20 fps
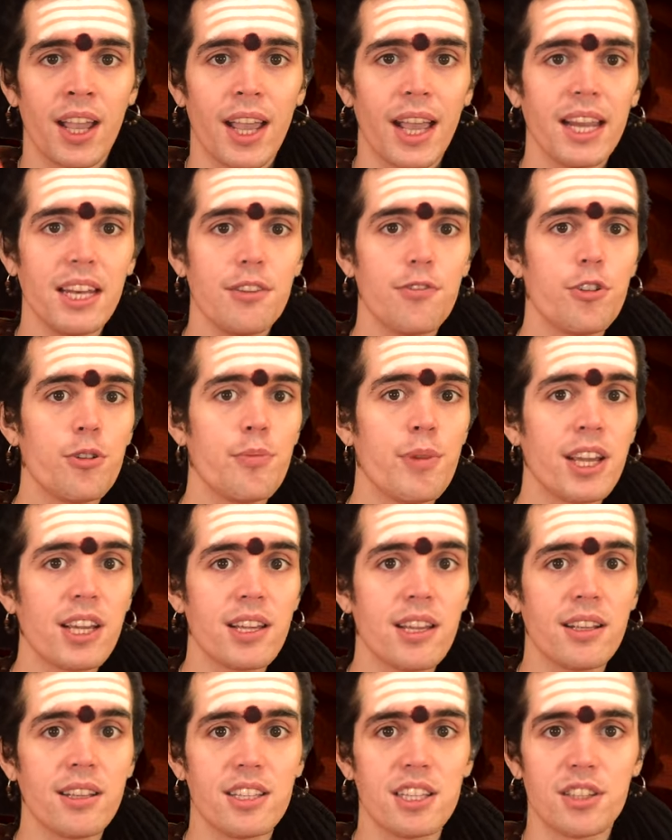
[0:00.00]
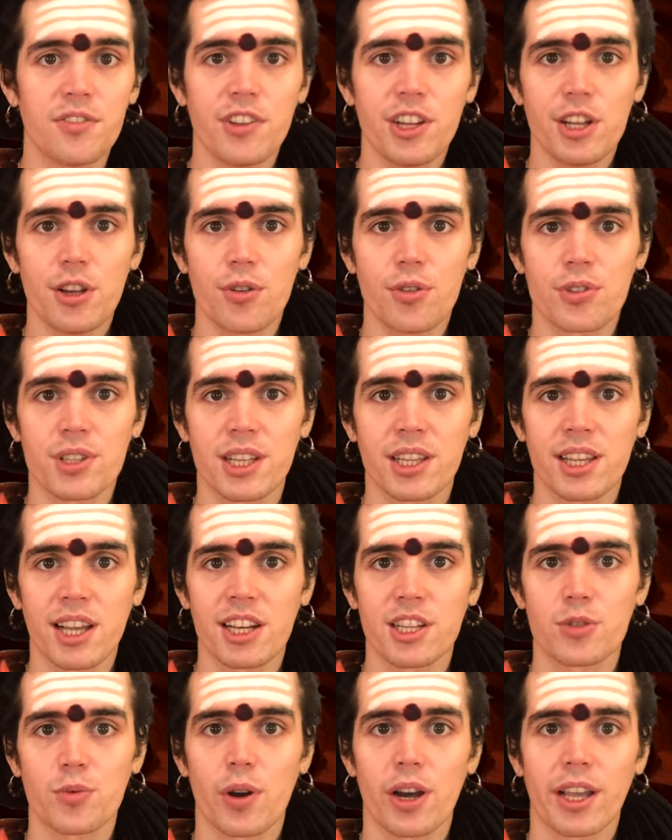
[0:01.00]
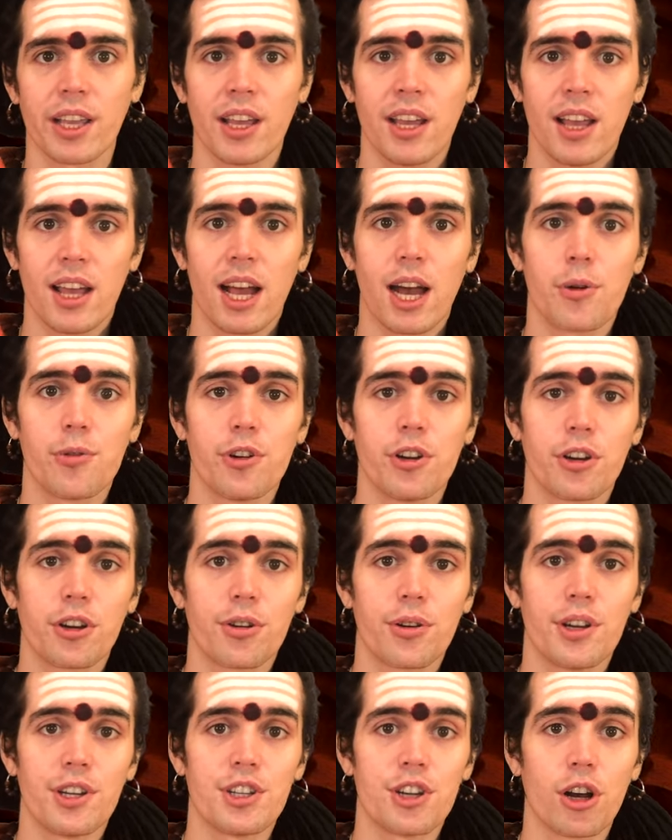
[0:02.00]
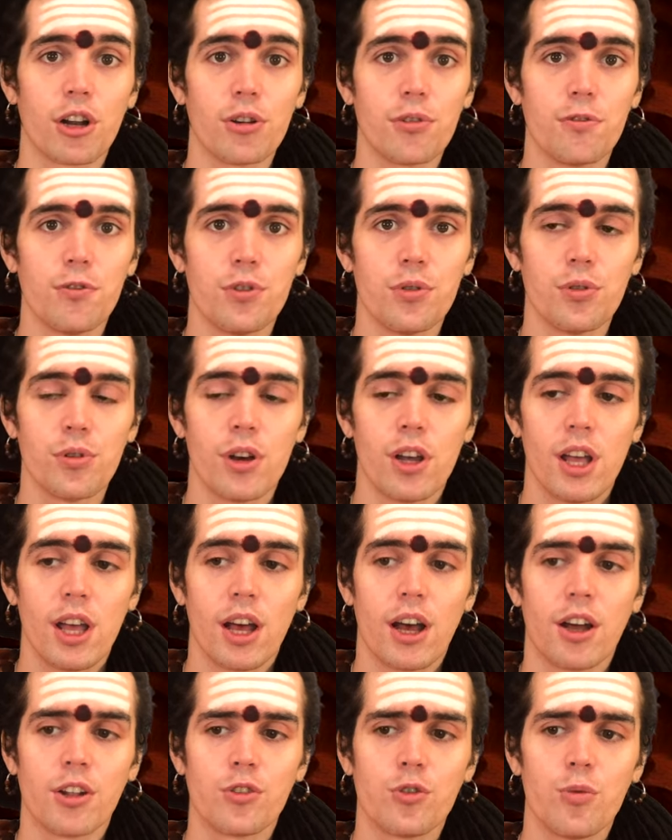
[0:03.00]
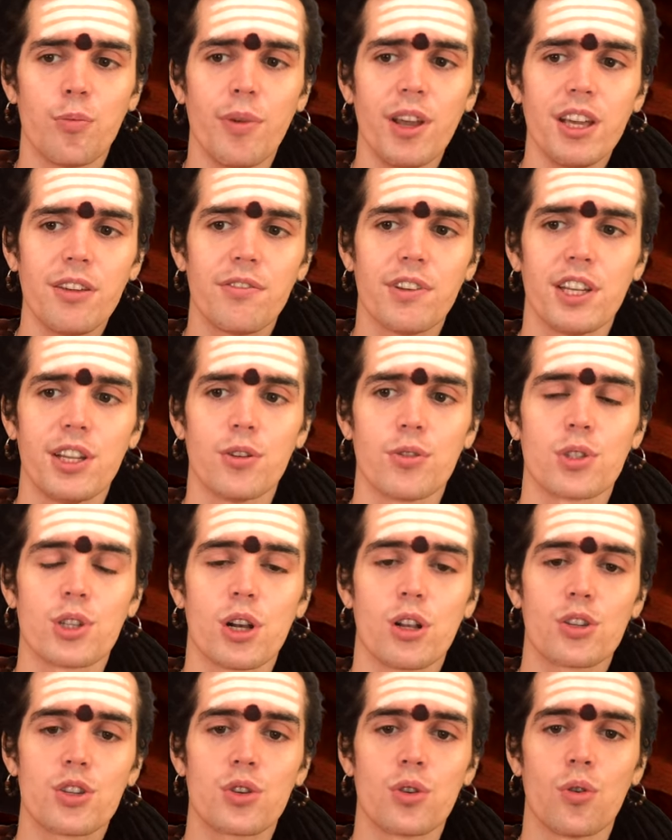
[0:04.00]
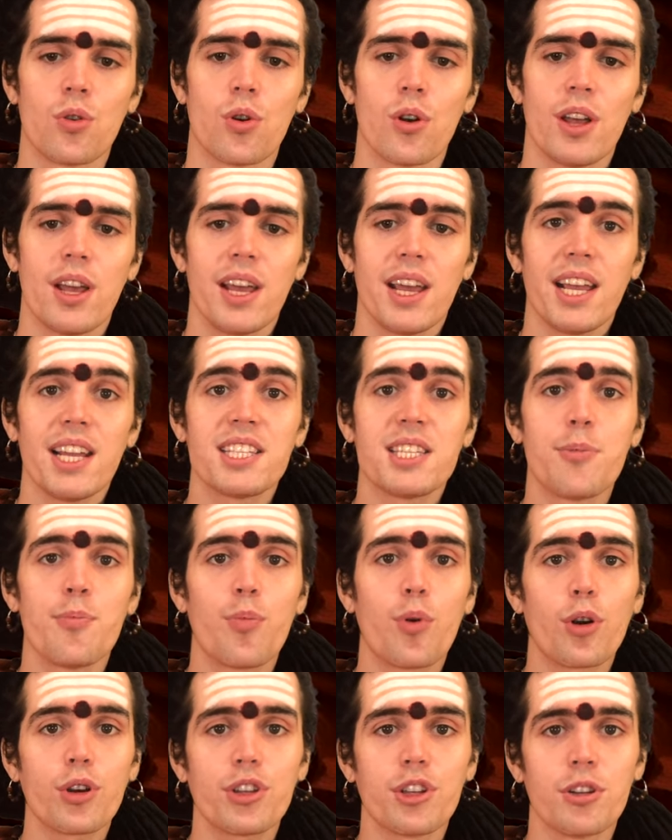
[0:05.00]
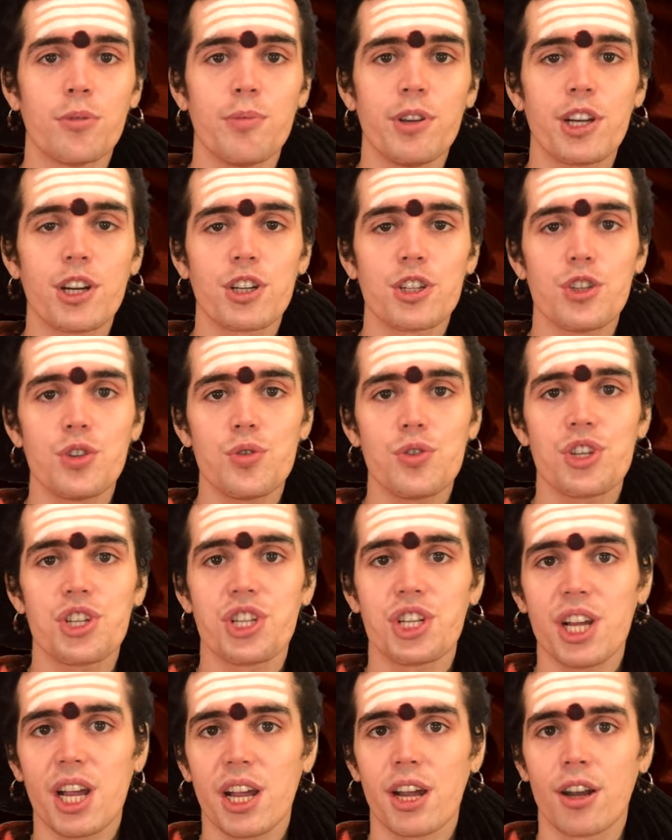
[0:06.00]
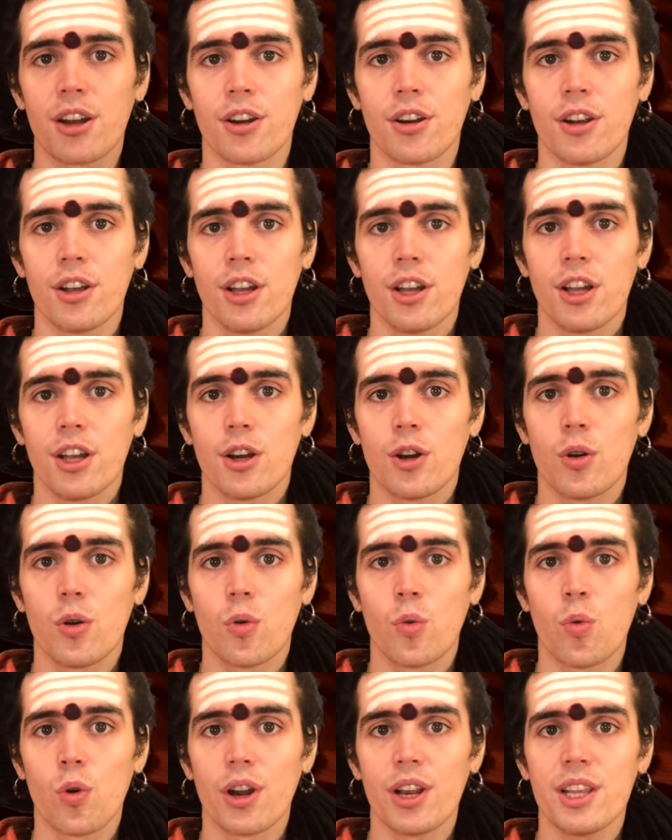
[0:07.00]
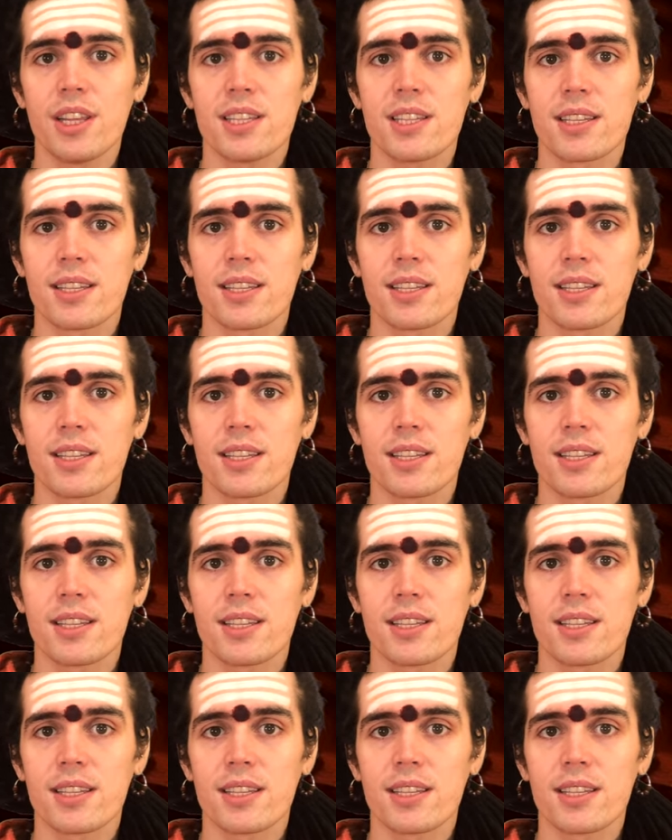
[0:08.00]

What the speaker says: And even making these videos, and that is why I would encourage all of you to make videos also, it's important, because you share what